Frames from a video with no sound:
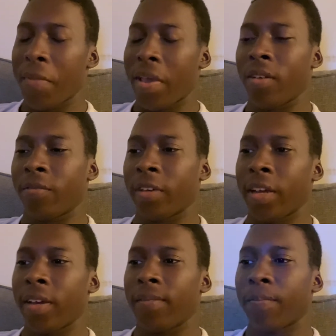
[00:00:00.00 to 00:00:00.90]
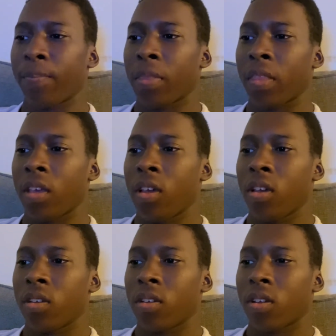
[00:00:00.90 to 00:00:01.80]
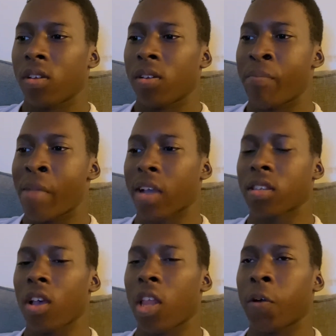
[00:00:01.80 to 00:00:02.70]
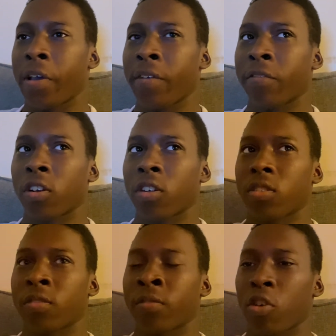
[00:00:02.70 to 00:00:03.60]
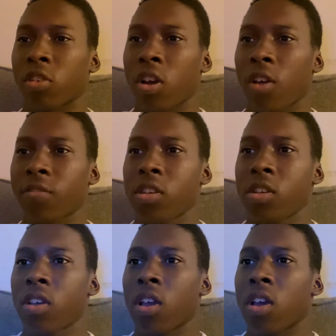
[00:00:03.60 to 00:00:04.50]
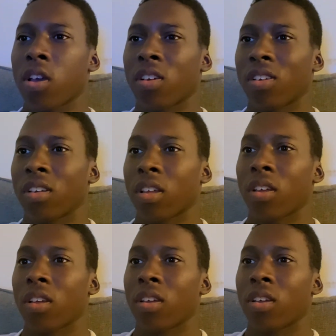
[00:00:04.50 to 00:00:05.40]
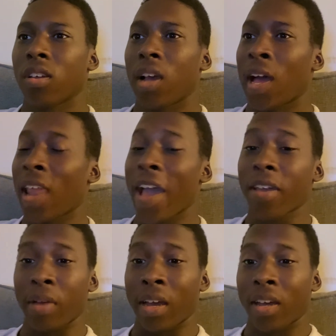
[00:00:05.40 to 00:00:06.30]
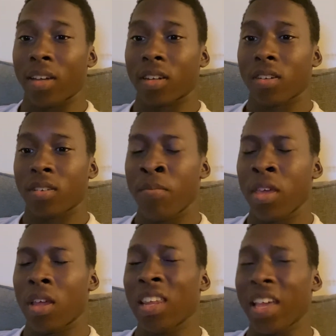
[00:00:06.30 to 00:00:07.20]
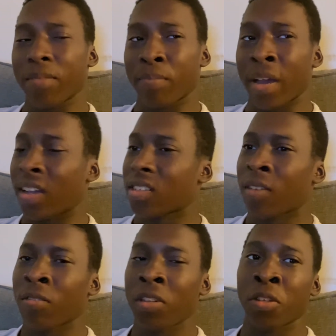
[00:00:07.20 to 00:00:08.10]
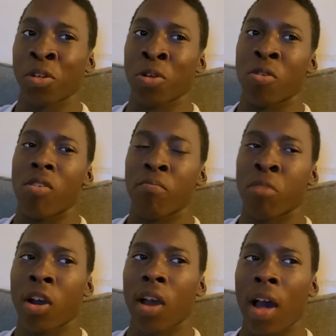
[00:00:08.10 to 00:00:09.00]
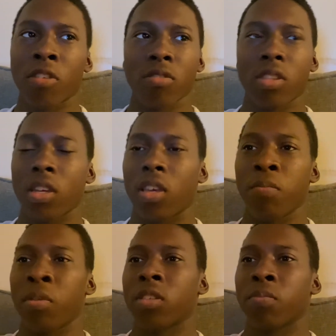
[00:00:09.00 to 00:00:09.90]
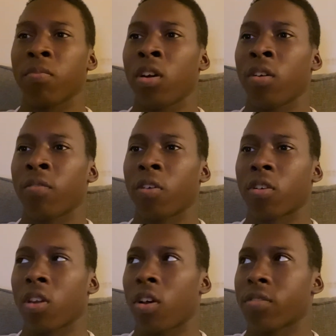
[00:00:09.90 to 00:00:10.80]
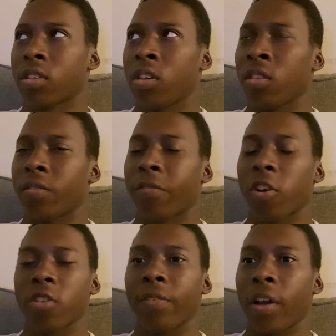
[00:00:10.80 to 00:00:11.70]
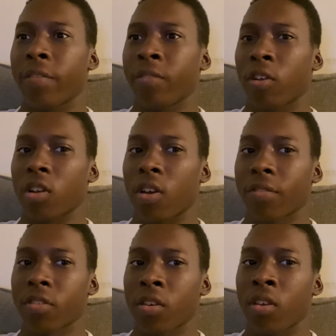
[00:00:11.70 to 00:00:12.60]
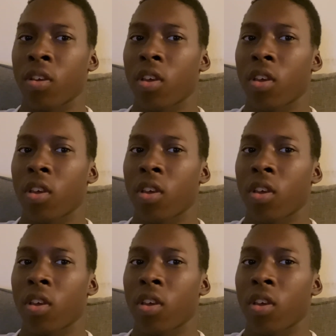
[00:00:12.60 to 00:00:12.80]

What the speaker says: event, Max Holloway versus Volkanovski. I like Max. I really do. But I don't think he beats Volkanovski. In the first fight, Volkanovski